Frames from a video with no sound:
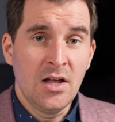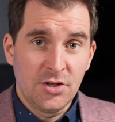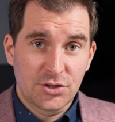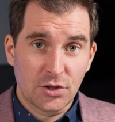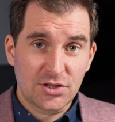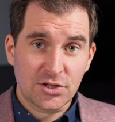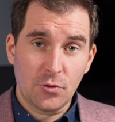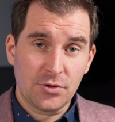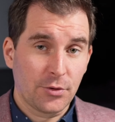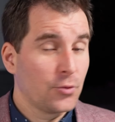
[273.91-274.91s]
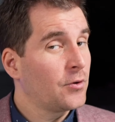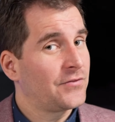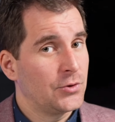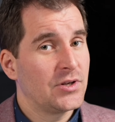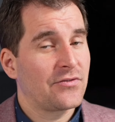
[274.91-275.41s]
So let's go through a
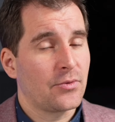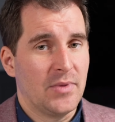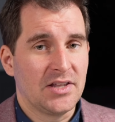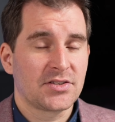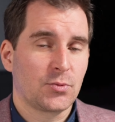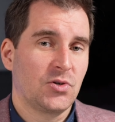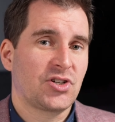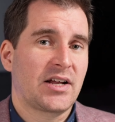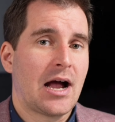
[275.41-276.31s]
few different myths which I